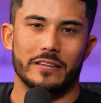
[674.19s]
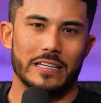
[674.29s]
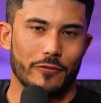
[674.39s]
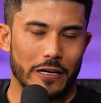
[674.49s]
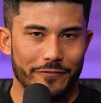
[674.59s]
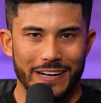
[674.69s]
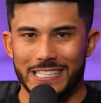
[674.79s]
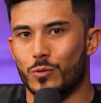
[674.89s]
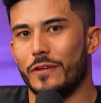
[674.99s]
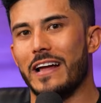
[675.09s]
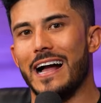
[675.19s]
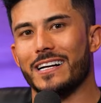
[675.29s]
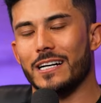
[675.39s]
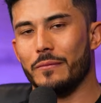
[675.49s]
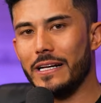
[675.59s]
different events we've got
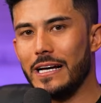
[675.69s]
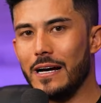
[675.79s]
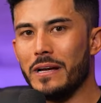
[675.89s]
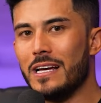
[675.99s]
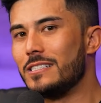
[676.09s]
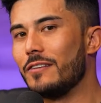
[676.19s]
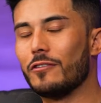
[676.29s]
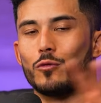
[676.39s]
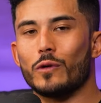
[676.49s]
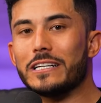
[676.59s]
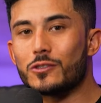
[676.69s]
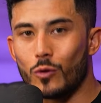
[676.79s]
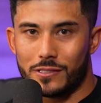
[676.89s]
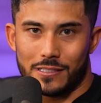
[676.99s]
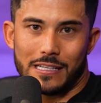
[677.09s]
coming up, different
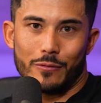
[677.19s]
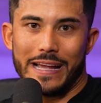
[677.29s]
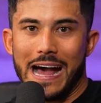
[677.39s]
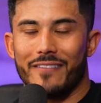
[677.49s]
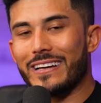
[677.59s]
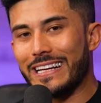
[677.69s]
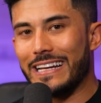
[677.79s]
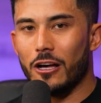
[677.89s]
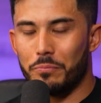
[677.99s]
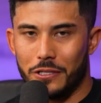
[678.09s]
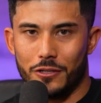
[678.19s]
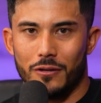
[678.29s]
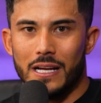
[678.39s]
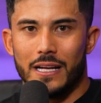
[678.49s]
resources that we have that can help you.